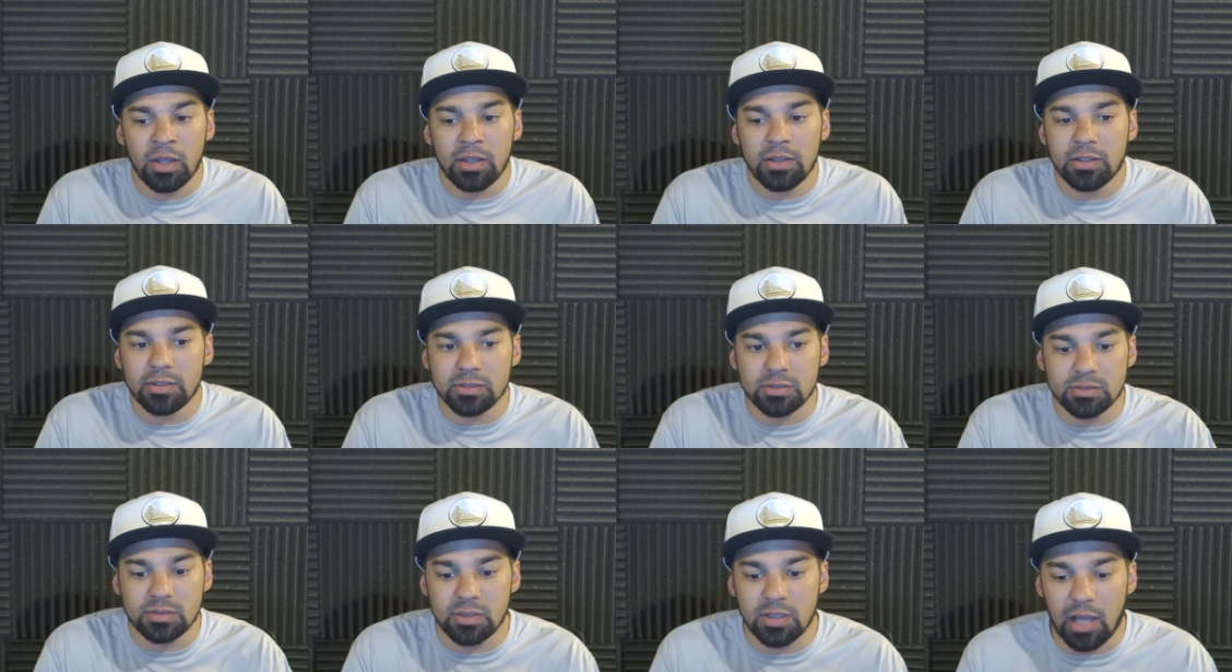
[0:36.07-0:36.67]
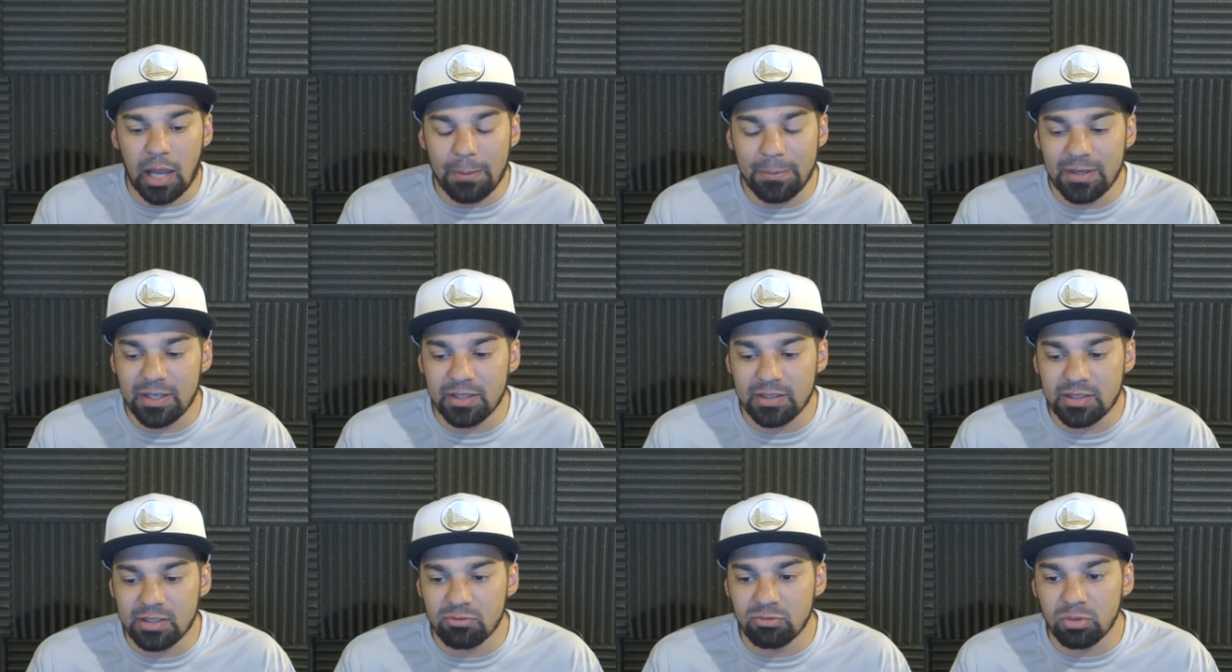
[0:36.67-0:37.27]
There's I
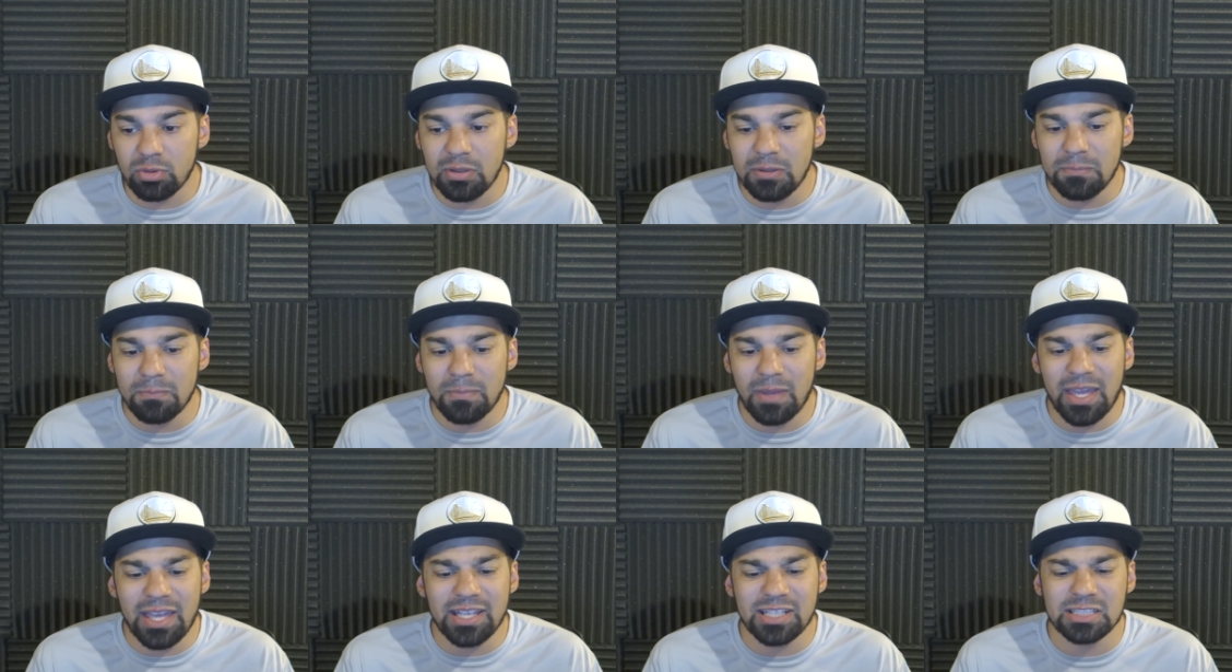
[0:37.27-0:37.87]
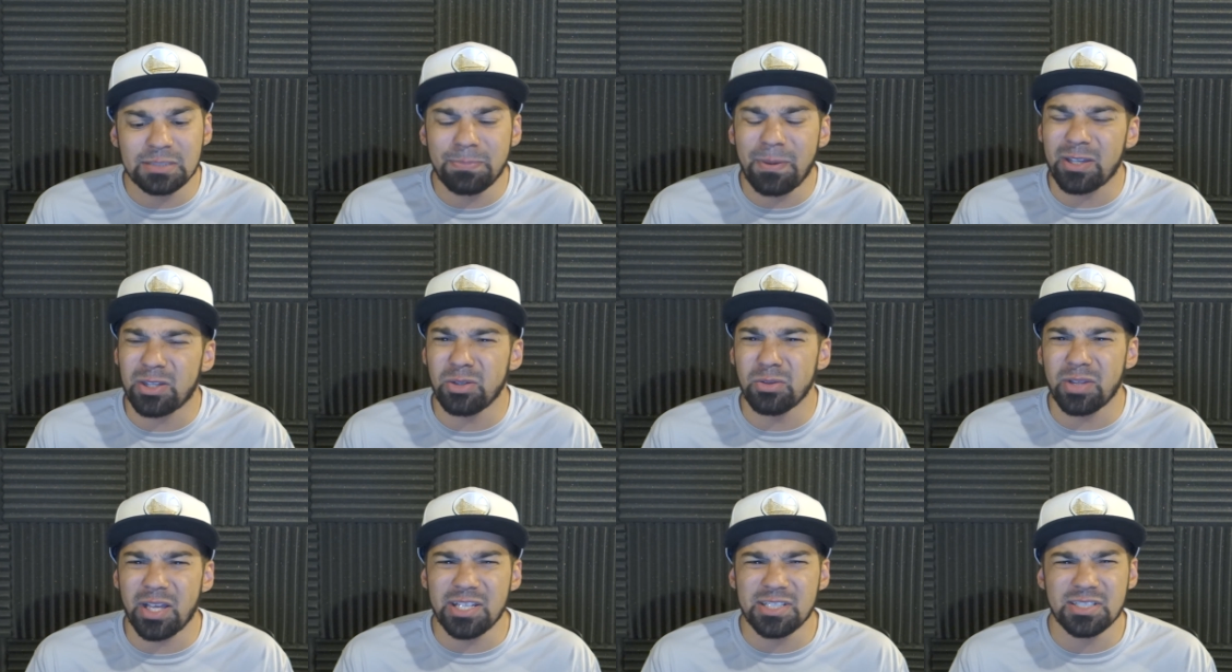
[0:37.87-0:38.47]
mean to really make
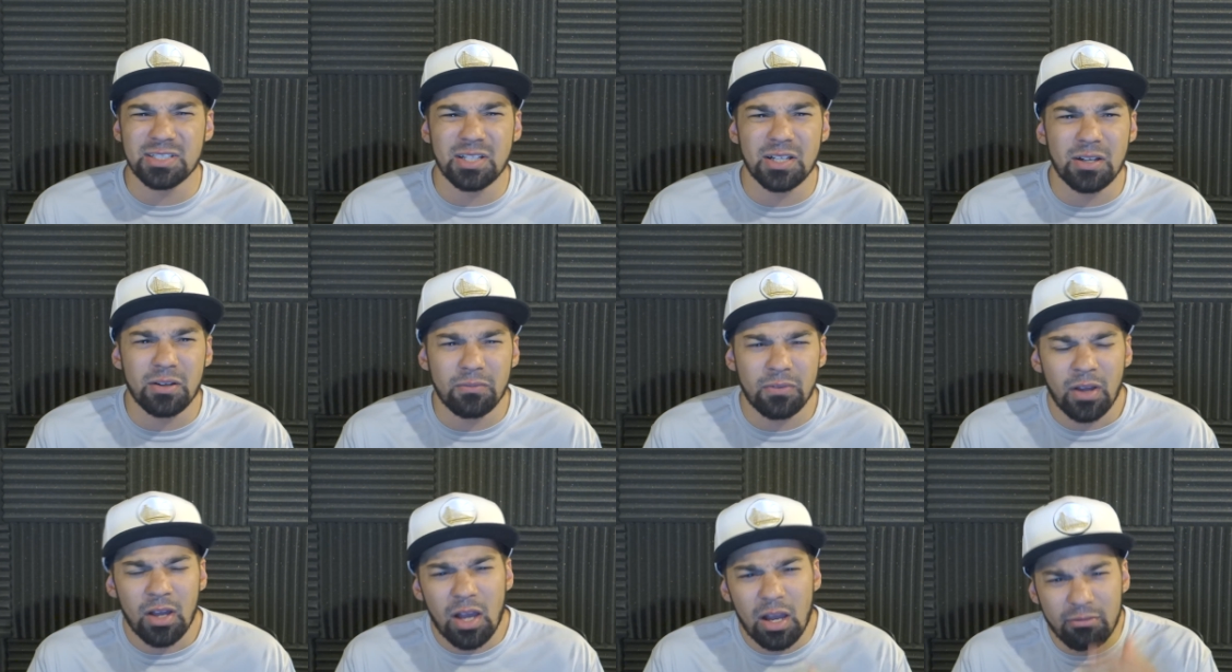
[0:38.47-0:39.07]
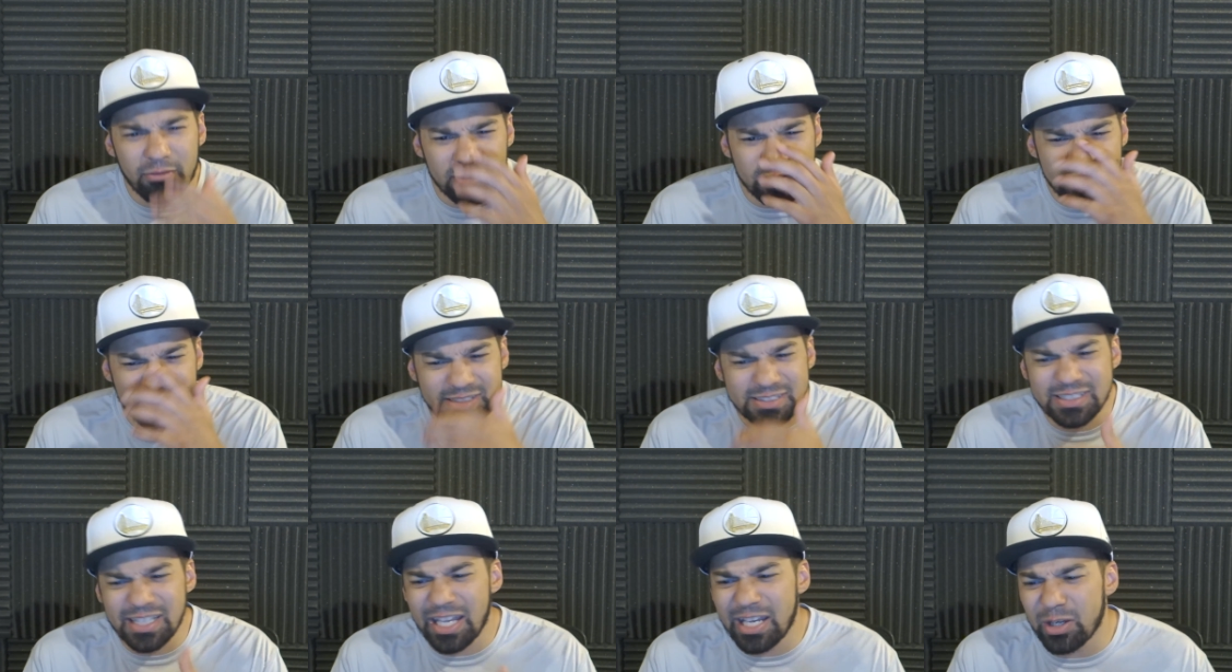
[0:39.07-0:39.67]
speculation of a
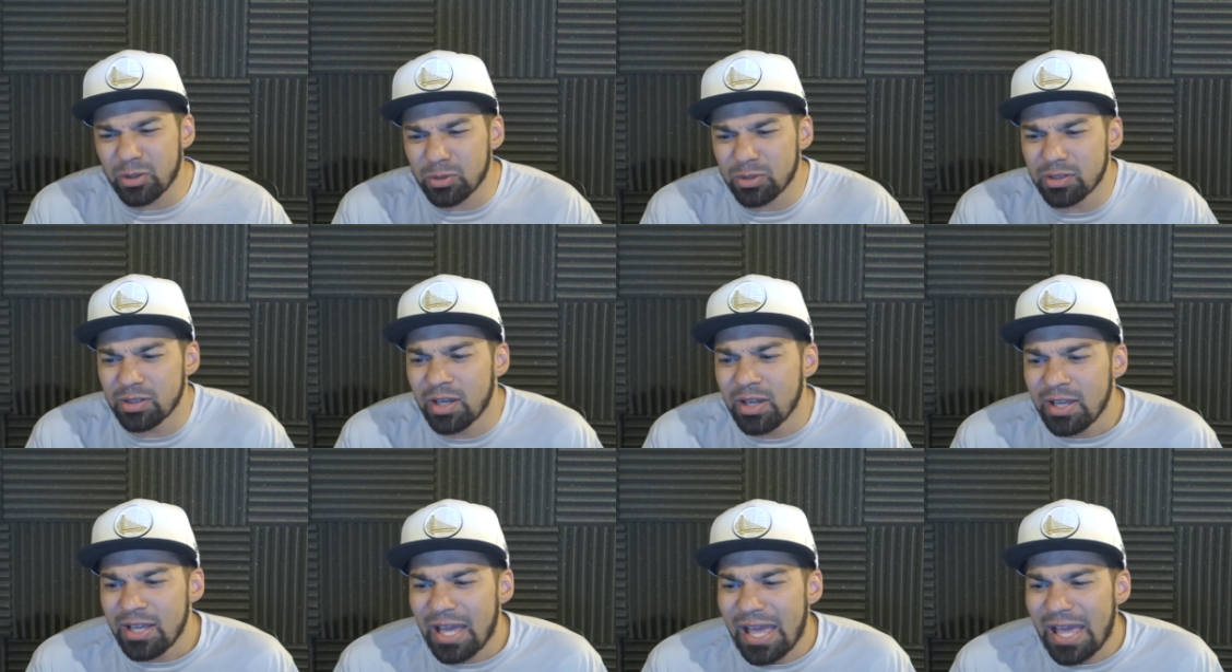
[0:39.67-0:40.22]
release date or